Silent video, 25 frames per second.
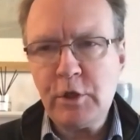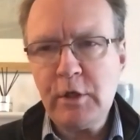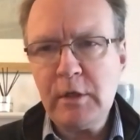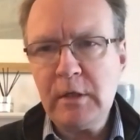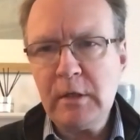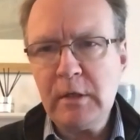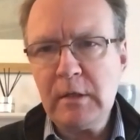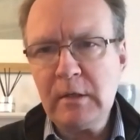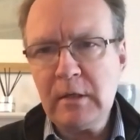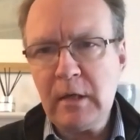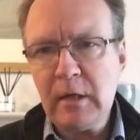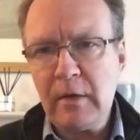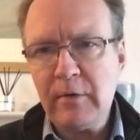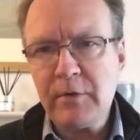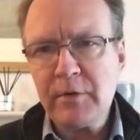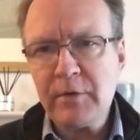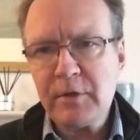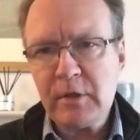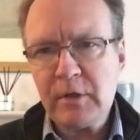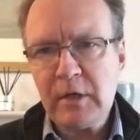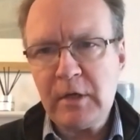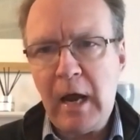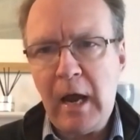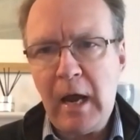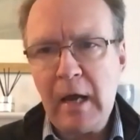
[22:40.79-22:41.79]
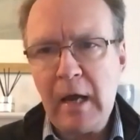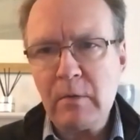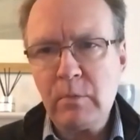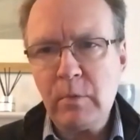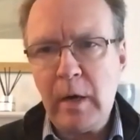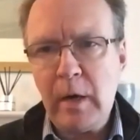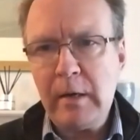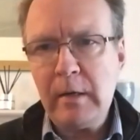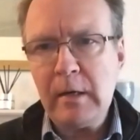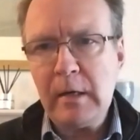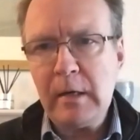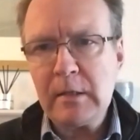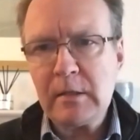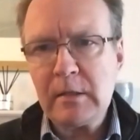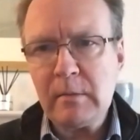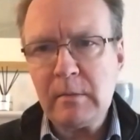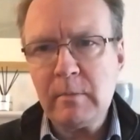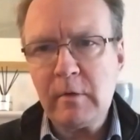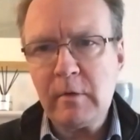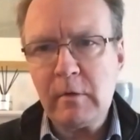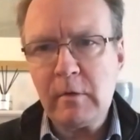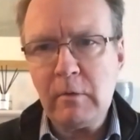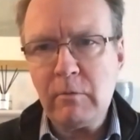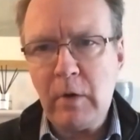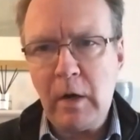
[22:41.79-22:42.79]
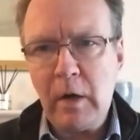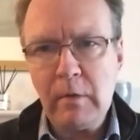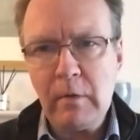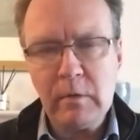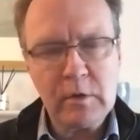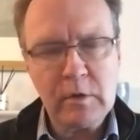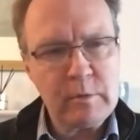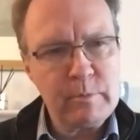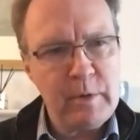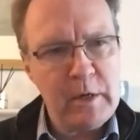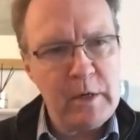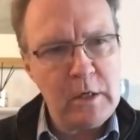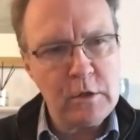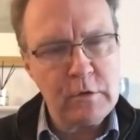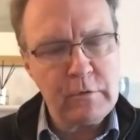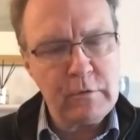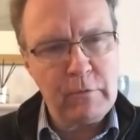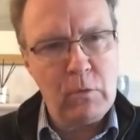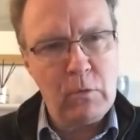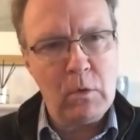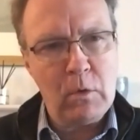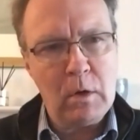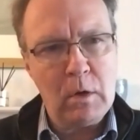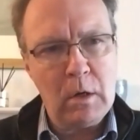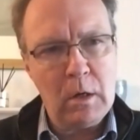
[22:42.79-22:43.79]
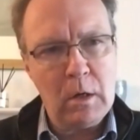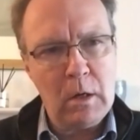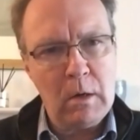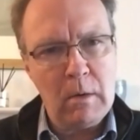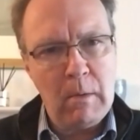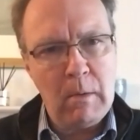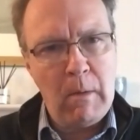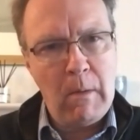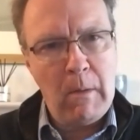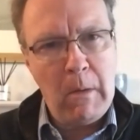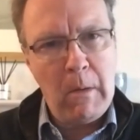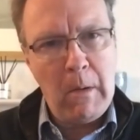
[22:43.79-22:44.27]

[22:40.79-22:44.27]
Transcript: she didn't understand when Nick Timothy wrote the speech for her